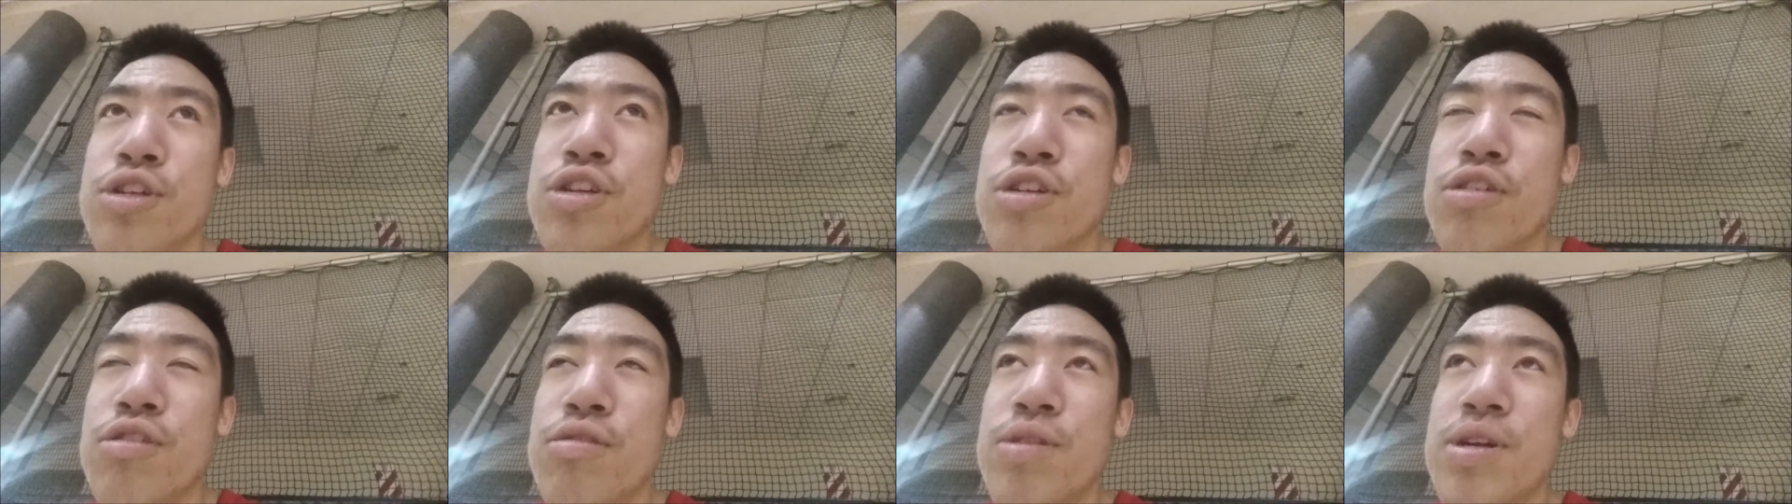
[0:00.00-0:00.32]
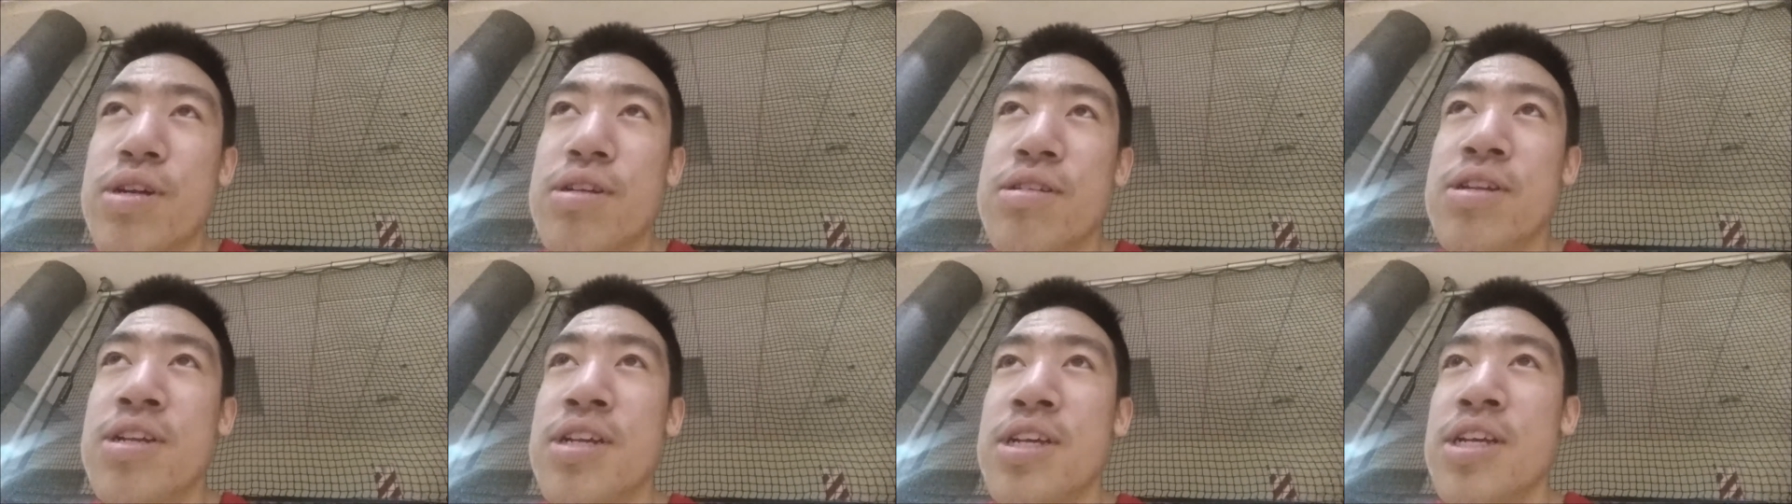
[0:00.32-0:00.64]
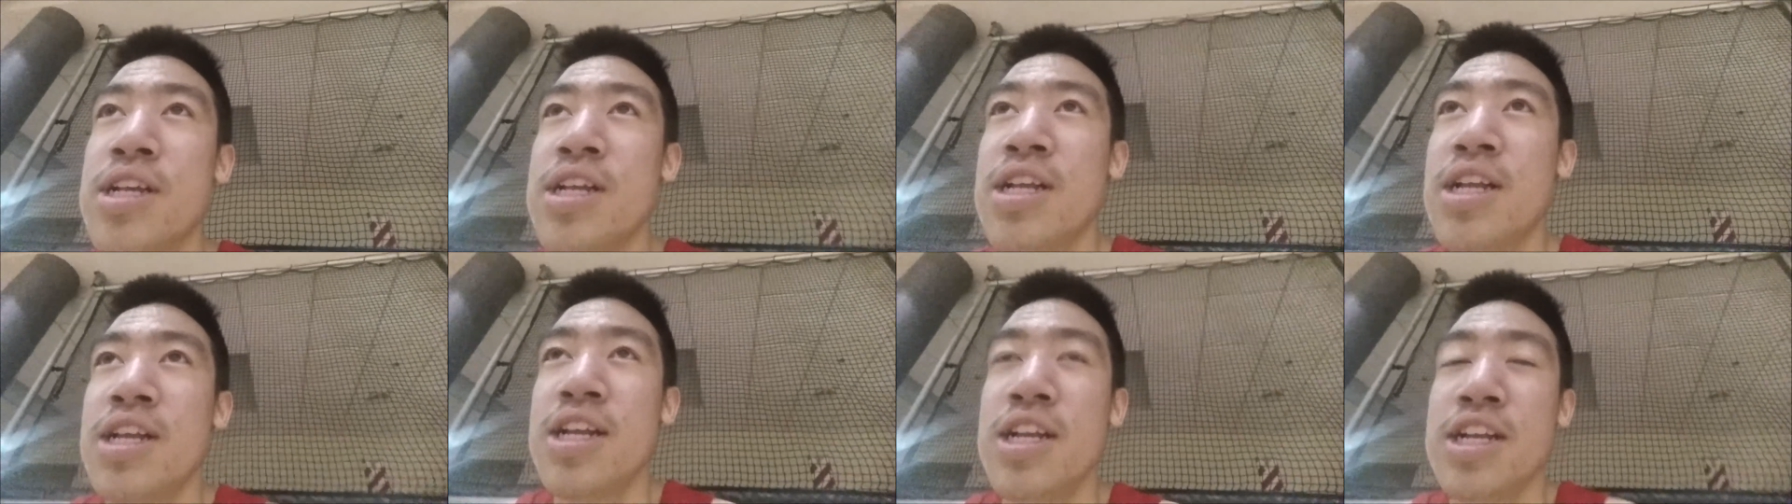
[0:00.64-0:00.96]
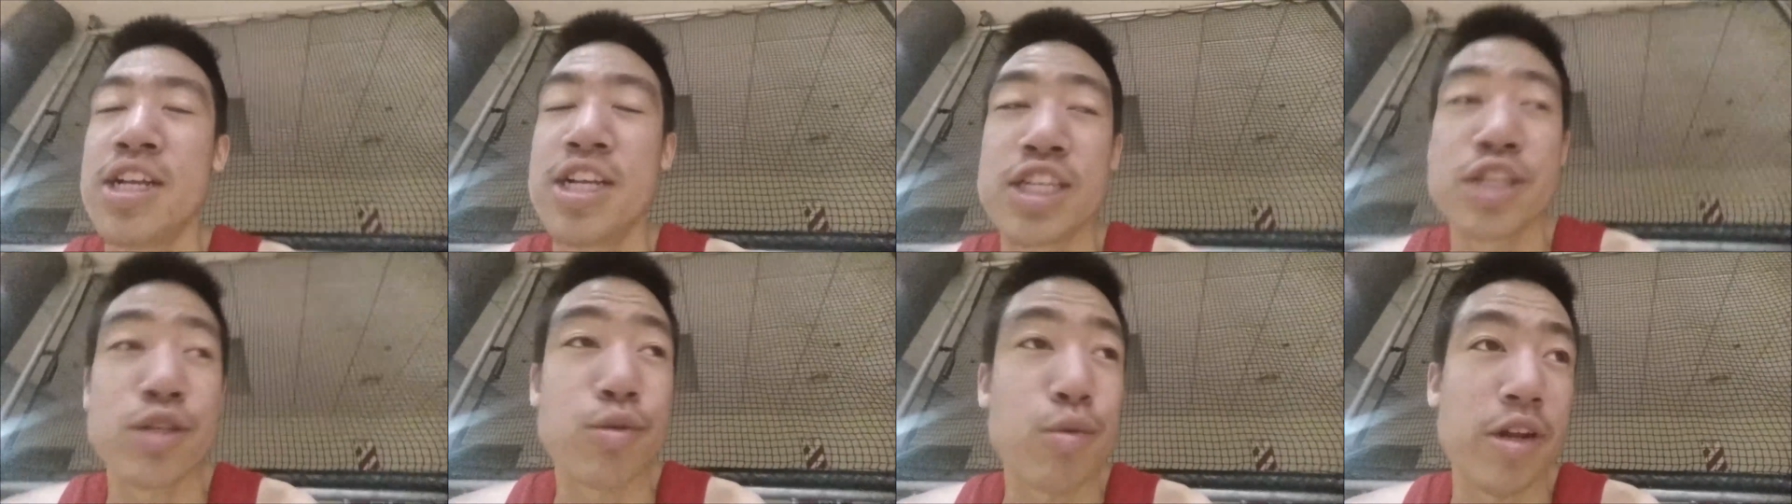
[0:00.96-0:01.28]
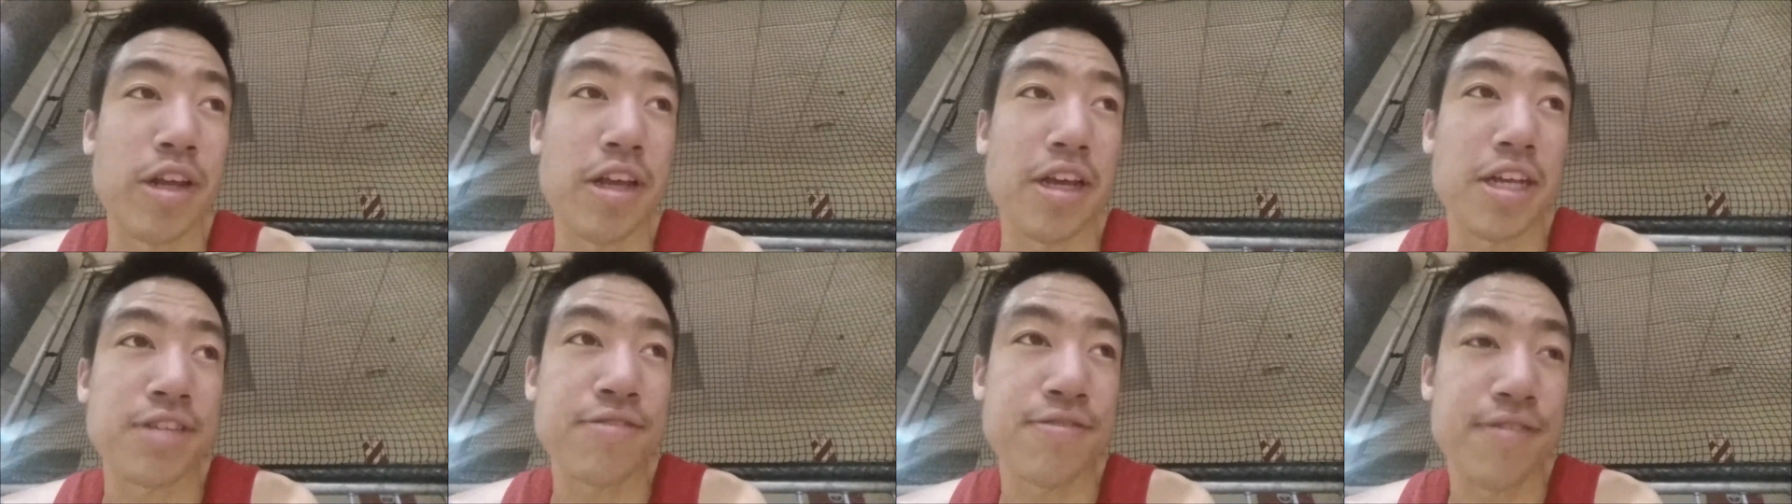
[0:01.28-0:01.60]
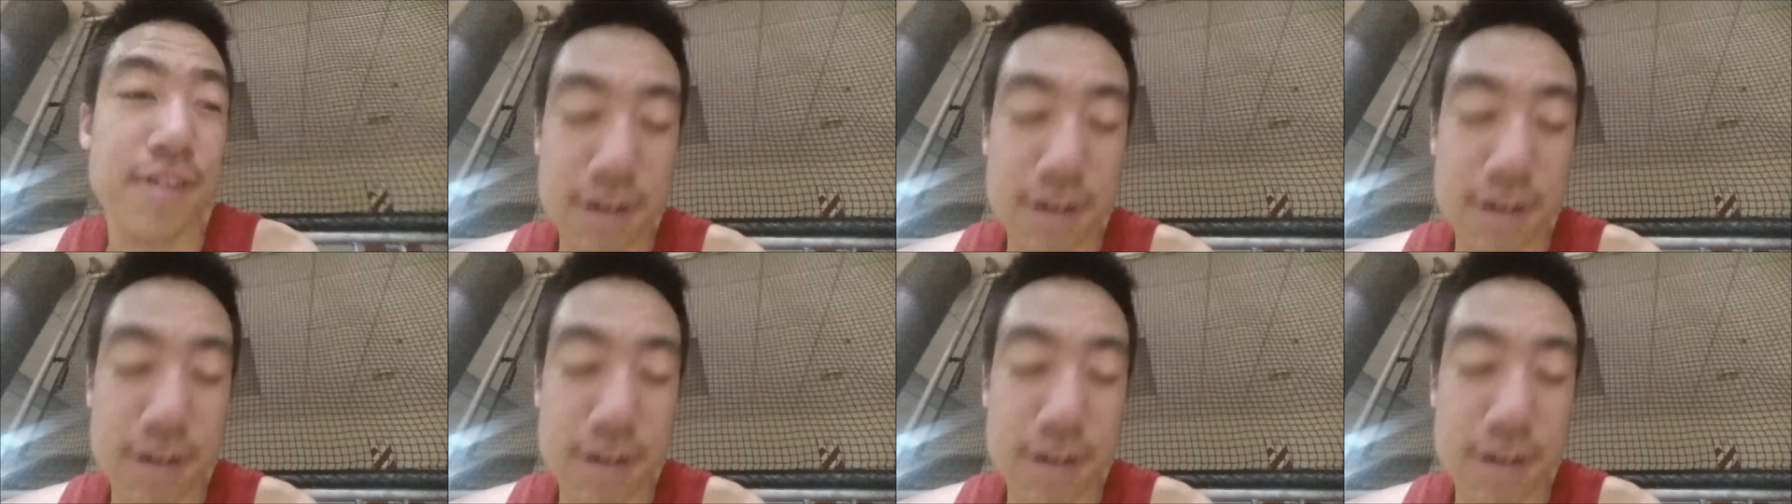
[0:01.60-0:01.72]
shoot around. Sweaty as